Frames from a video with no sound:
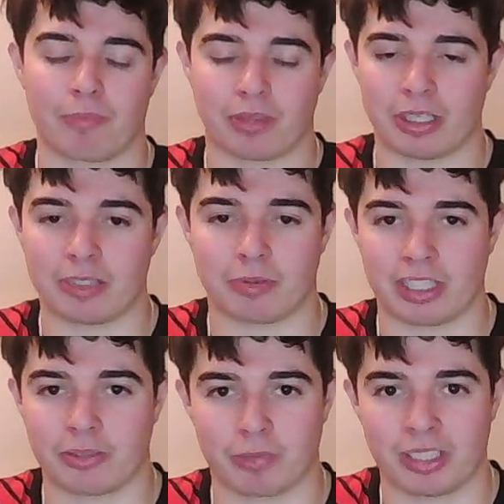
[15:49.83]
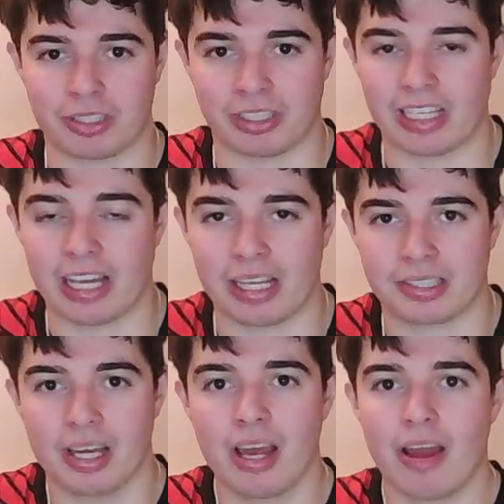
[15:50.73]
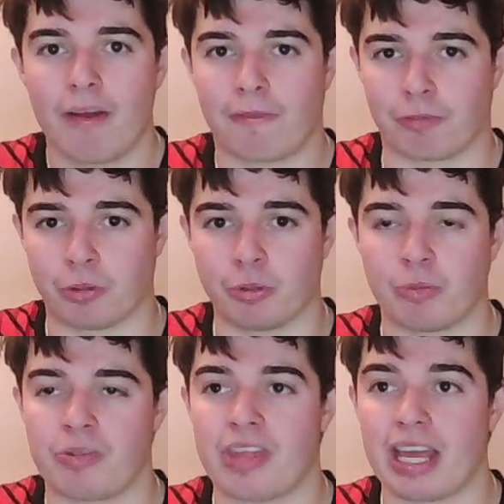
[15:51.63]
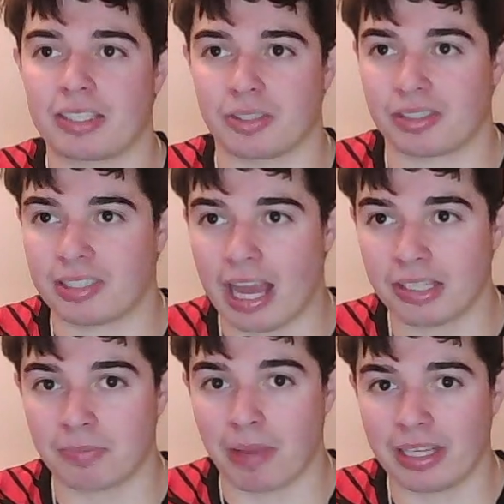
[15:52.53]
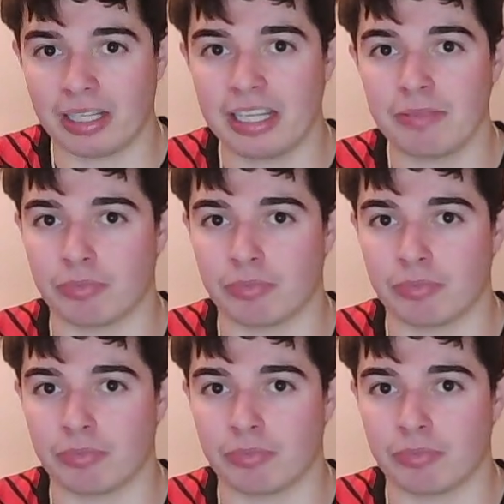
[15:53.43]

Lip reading: these recent years through their success, mainly.